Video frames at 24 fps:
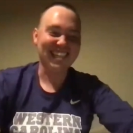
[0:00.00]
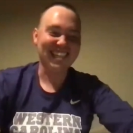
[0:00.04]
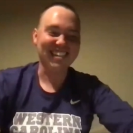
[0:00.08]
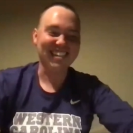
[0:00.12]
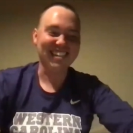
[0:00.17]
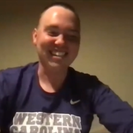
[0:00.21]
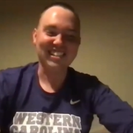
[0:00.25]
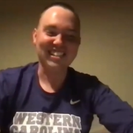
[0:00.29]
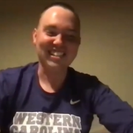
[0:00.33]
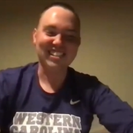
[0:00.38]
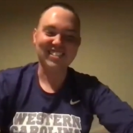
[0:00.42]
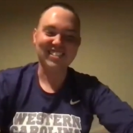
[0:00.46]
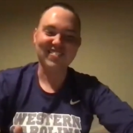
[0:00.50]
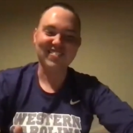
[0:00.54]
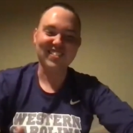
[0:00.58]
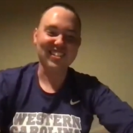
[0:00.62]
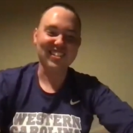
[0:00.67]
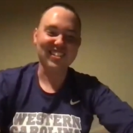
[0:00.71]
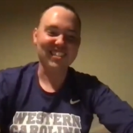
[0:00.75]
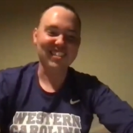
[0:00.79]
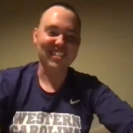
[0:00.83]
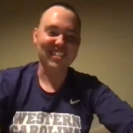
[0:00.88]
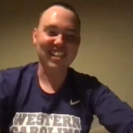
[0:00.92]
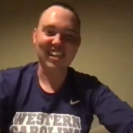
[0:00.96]
I'm probably not
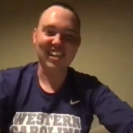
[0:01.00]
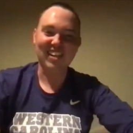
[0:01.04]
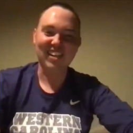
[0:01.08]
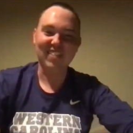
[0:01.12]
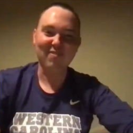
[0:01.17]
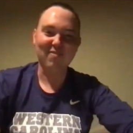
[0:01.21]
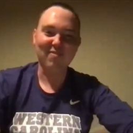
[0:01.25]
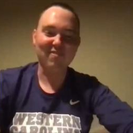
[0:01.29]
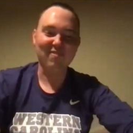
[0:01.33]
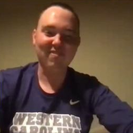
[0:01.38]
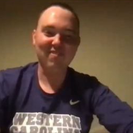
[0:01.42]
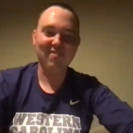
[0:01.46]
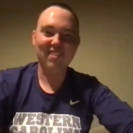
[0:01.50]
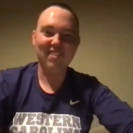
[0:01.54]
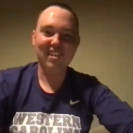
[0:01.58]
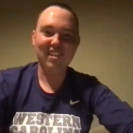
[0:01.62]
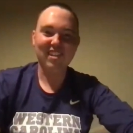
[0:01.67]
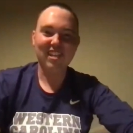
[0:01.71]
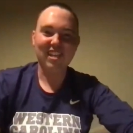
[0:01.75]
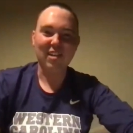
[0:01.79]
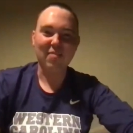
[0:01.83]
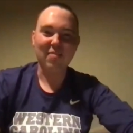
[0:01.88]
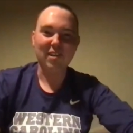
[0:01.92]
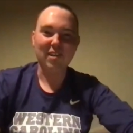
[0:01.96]
gonna smoke. I
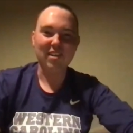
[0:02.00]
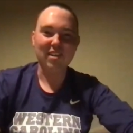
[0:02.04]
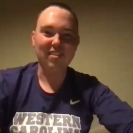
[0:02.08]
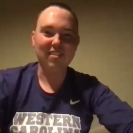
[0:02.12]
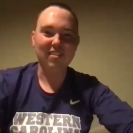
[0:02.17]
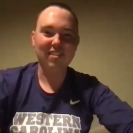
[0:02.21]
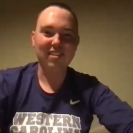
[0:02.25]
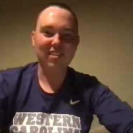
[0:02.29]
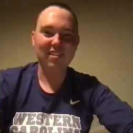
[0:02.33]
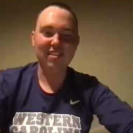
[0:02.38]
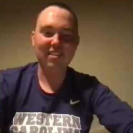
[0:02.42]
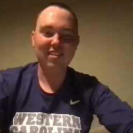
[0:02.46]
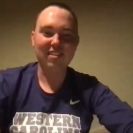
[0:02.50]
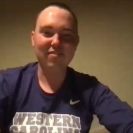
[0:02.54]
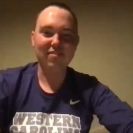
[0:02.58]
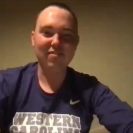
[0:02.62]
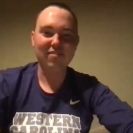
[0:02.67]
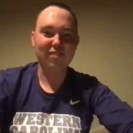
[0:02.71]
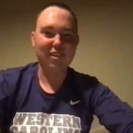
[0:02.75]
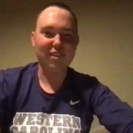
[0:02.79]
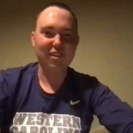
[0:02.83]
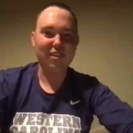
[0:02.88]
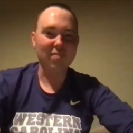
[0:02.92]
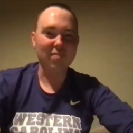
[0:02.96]
might
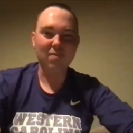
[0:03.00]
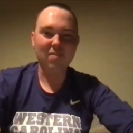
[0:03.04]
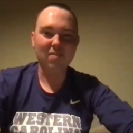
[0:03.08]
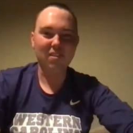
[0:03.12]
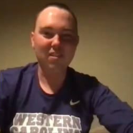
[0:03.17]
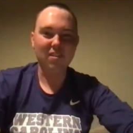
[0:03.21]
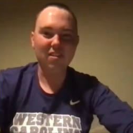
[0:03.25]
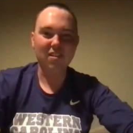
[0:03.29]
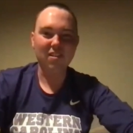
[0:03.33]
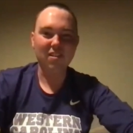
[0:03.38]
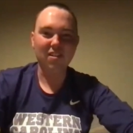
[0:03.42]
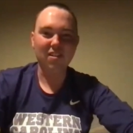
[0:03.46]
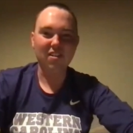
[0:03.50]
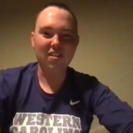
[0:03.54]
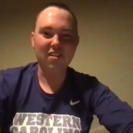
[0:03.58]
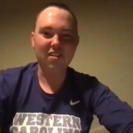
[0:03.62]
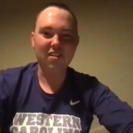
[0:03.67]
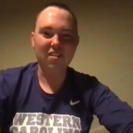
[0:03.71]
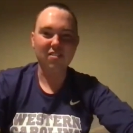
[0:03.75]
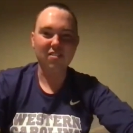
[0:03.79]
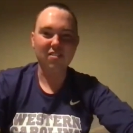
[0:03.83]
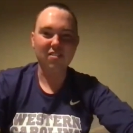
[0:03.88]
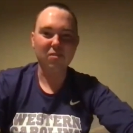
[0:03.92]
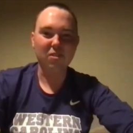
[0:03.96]
vape
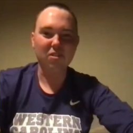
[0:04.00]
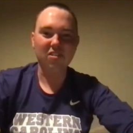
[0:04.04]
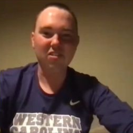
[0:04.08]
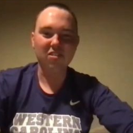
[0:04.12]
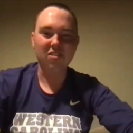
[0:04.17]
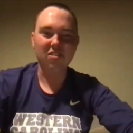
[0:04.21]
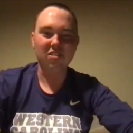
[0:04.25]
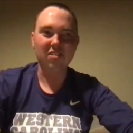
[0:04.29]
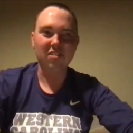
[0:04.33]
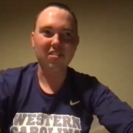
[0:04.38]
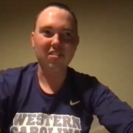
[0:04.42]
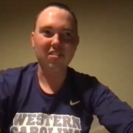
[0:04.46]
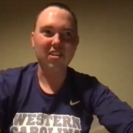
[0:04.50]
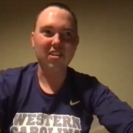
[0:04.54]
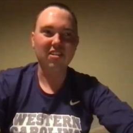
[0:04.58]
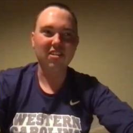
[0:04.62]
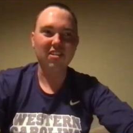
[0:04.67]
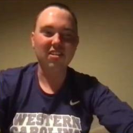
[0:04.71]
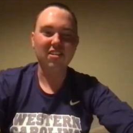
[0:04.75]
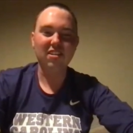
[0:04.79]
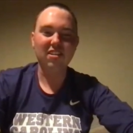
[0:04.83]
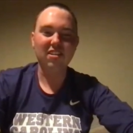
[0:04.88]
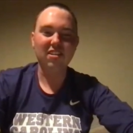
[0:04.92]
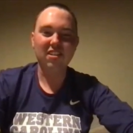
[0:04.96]
or
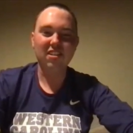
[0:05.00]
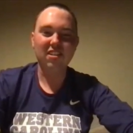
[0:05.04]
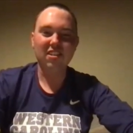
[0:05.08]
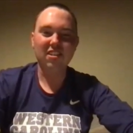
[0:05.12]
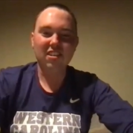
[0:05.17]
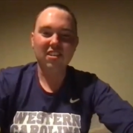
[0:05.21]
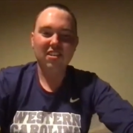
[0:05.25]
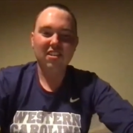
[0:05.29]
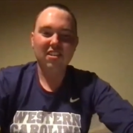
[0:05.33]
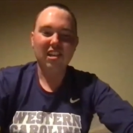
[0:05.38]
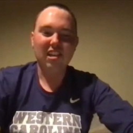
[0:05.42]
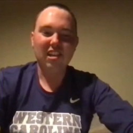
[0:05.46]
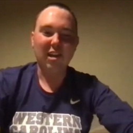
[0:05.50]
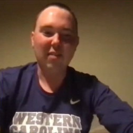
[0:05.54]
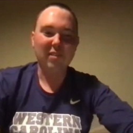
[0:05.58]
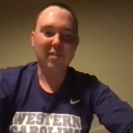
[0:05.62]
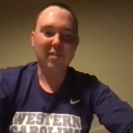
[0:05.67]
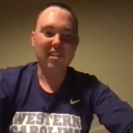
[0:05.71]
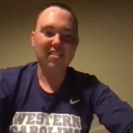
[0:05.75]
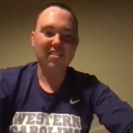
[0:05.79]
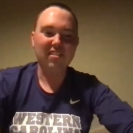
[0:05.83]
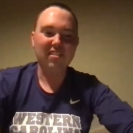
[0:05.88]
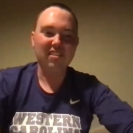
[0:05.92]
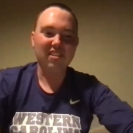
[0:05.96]
smoke a cigarette.
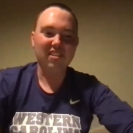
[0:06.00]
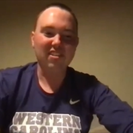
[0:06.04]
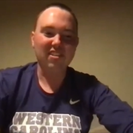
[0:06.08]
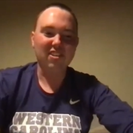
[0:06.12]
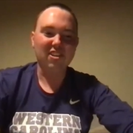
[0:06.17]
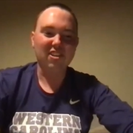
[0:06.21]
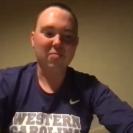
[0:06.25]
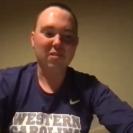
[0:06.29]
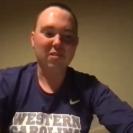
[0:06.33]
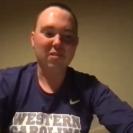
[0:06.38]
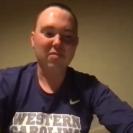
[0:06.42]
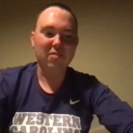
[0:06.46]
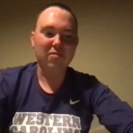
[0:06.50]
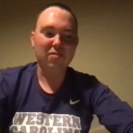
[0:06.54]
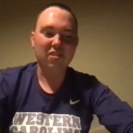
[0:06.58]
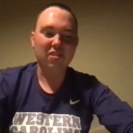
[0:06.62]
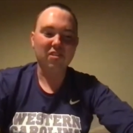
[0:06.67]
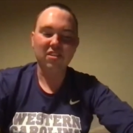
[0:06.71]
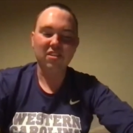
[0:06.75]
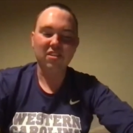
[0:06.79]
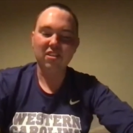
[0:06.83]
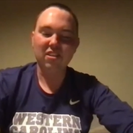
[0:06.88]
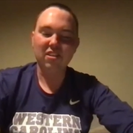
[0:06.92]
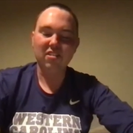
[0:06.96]
I mean, he's
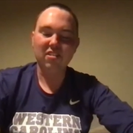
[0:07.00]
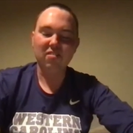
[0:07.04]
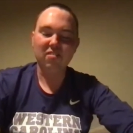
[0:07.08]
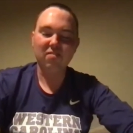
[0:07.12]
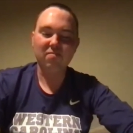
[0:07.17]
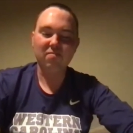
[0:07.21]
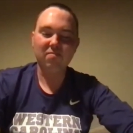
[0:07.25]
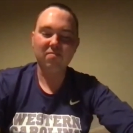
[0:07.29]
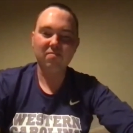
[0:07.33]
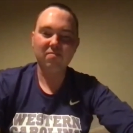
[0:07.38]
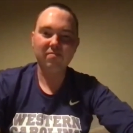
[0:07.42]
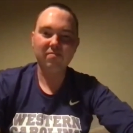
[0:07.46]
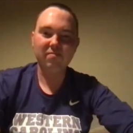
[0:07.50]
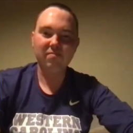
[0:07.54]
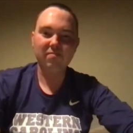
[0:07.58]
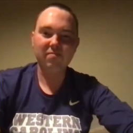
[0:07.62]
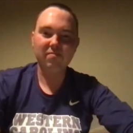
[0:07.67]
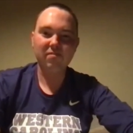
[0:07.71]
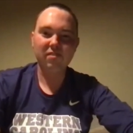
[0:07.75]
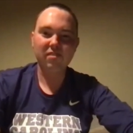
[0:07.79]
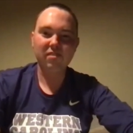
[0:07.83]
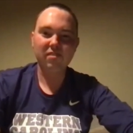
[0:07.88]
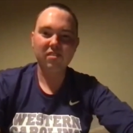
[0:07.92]
getting on me for it though.